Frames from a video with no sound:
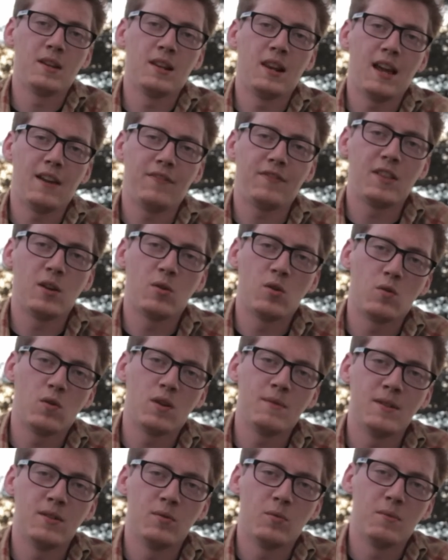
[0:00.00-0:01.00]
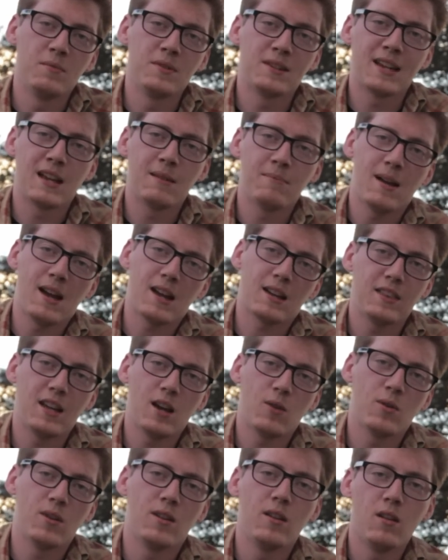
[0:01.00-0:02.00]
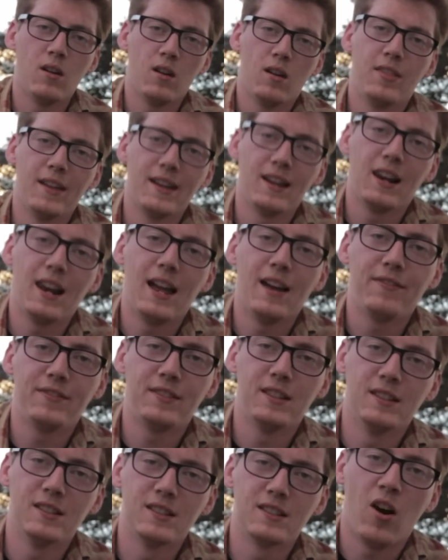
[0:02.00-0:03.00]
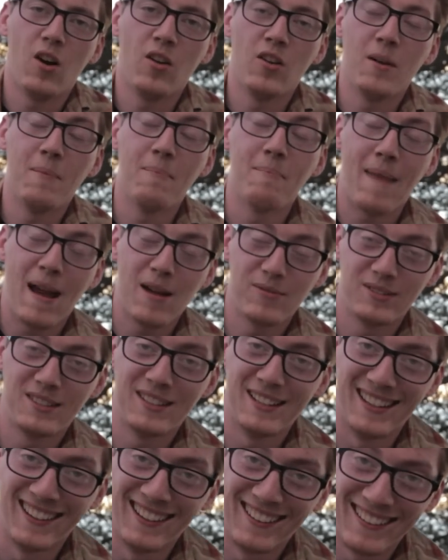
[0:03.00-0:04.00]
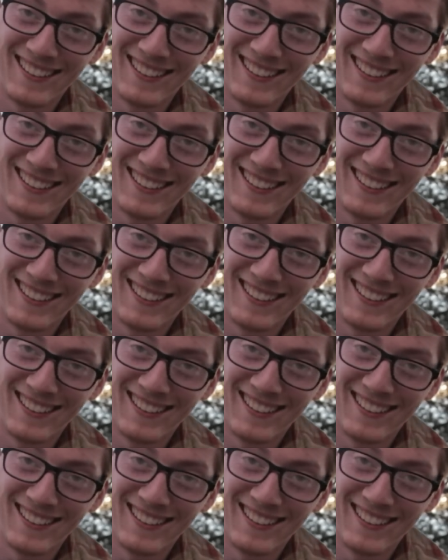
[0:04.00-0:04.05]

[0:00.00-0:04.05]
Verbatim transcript: we left, there were women. When we came back, there were not. They left us on a mountain.